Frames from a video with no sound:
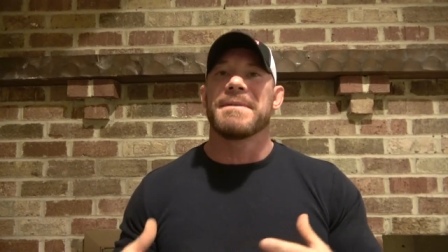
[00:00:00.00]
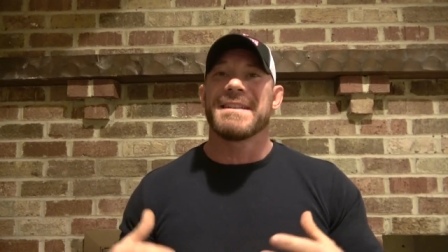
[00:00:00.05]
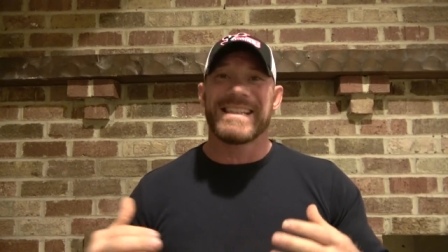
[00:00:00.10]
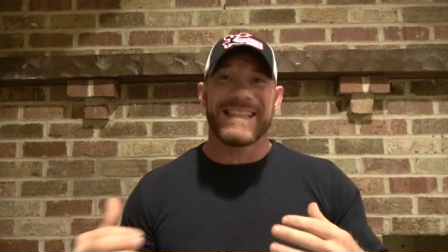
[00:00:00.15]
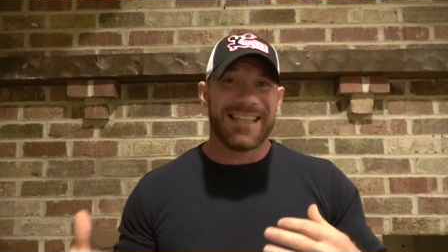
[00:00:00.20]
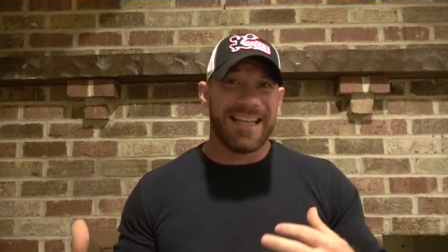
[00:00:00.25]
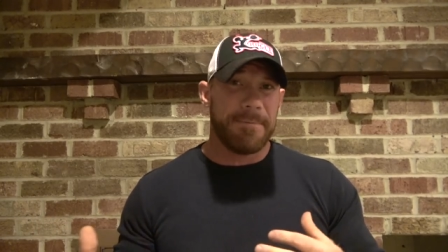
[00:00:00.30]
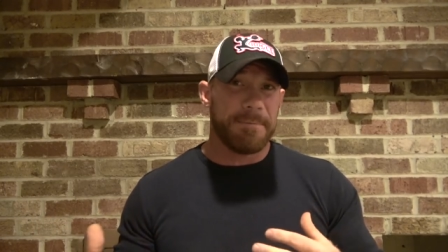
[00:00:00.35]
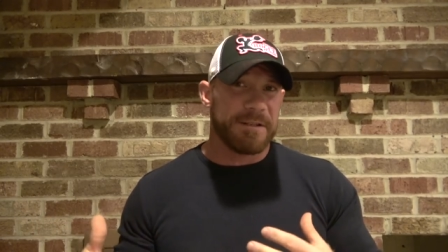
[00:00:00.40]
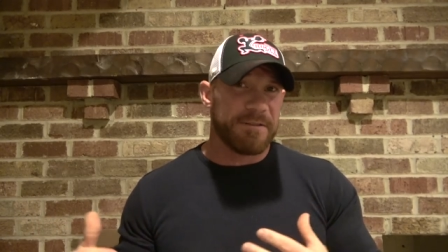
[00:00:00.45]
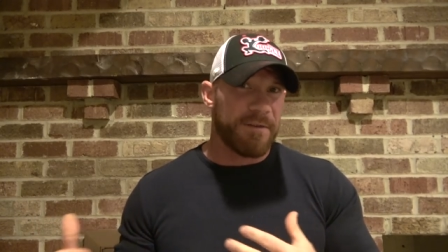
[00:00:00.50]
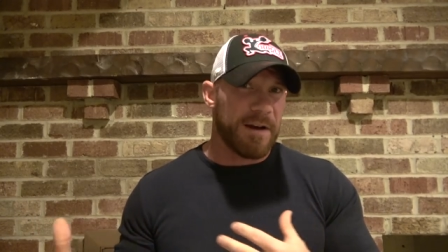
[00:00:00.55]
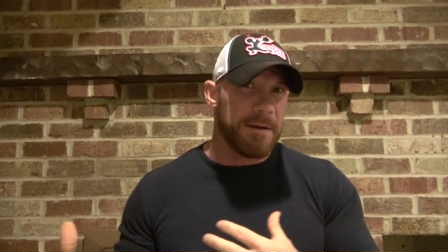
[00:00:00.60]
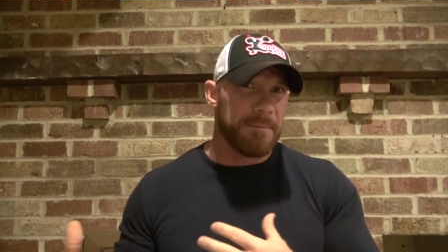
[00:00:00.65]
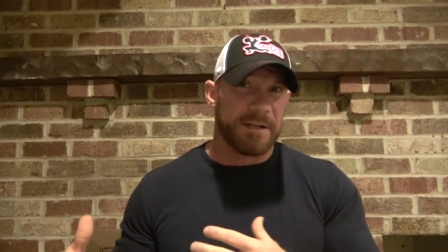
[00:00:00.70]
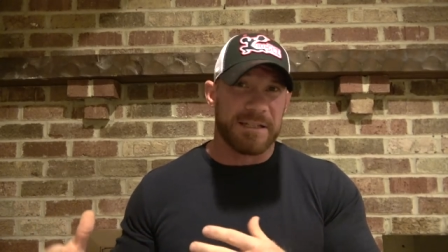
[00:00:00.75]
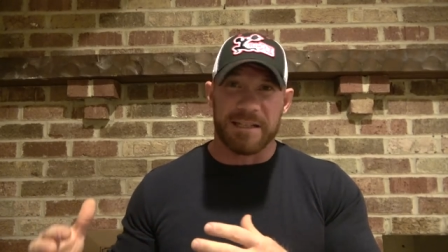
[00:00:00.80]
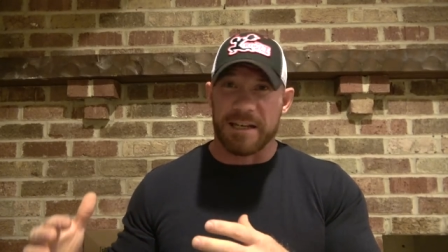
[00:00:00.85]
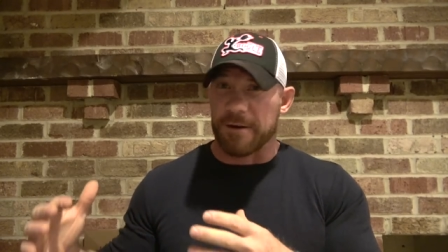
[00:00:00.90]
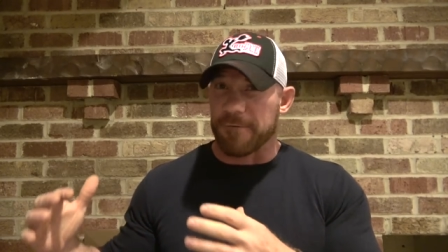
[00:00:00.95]
but sleep is
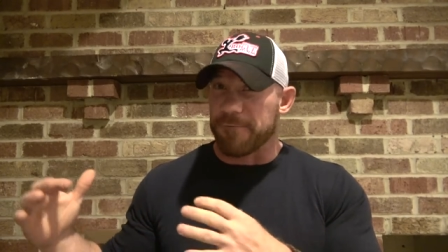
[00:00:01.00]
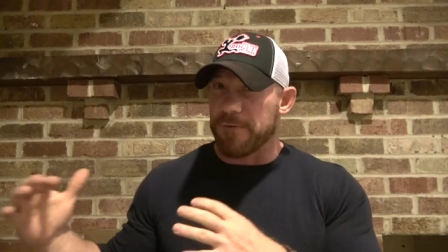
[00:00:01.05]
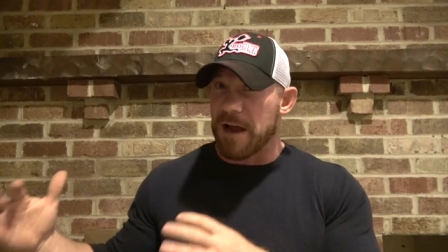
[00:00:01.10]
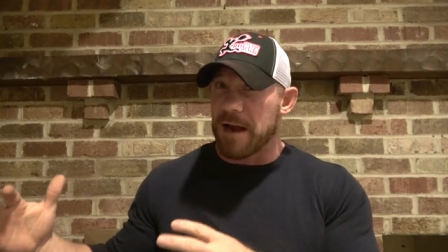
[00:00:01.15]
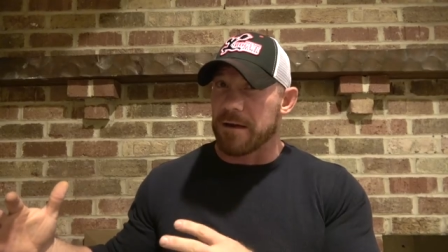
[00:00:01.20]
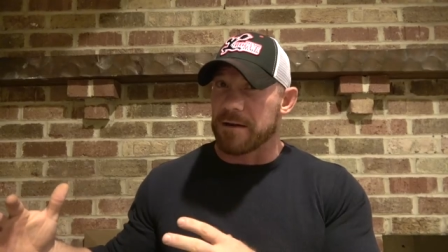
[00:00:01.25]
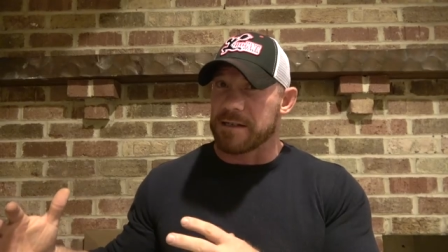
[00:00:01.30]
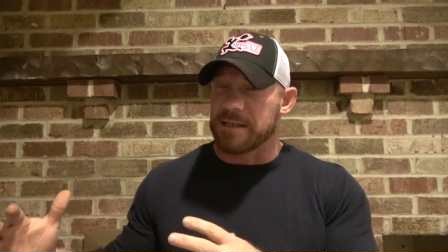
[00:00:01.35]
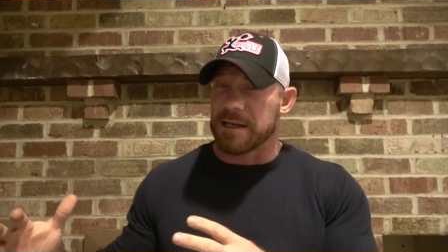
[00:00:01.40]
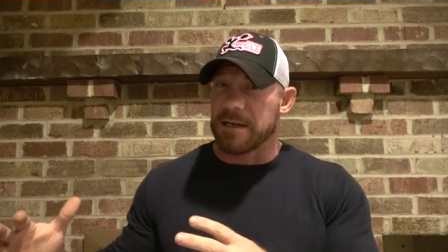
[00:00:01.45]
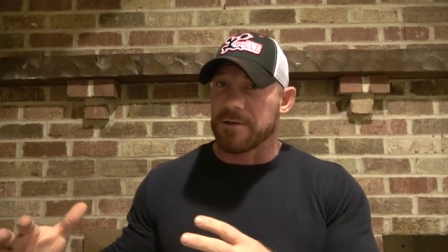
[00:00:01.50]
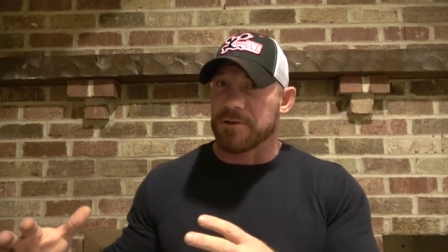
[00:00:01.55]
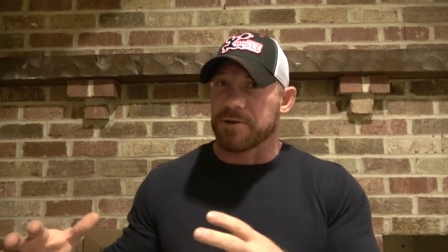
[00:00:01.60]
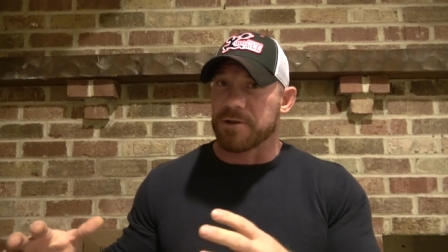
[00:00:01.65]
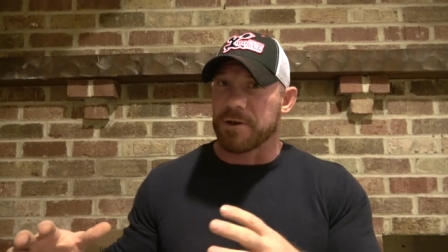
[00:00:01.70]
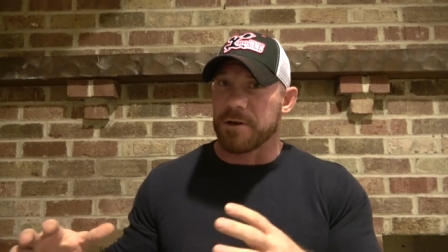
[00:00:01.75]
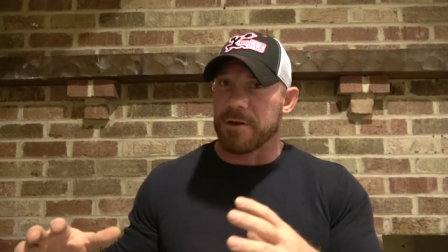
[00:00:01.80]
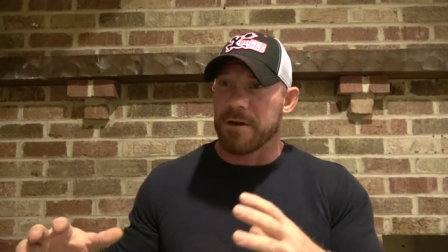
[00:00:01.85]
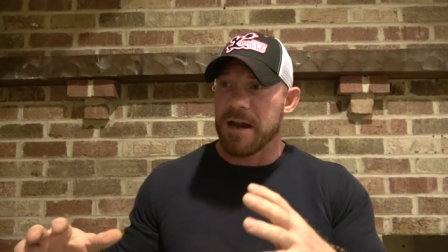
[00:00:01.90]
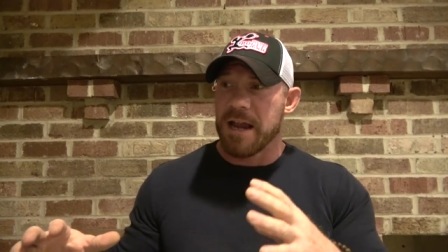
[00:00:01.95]
very much like a fire
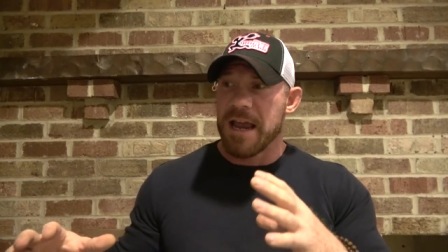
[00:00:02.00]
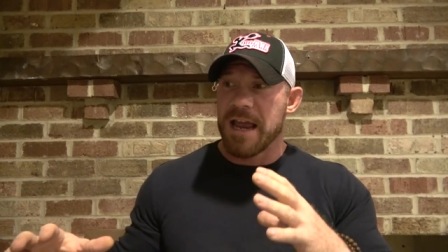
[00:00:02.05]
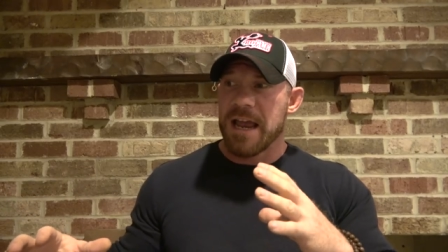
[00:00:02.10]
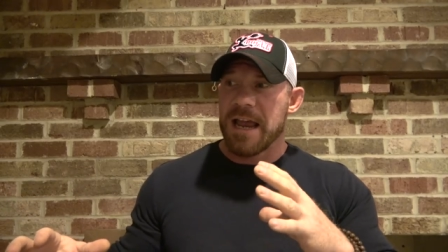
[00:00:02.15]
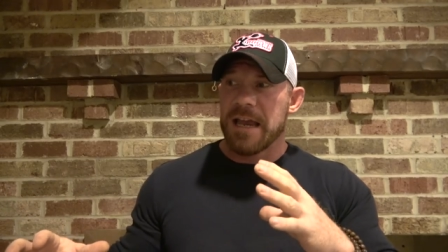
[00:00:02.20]
extinguisher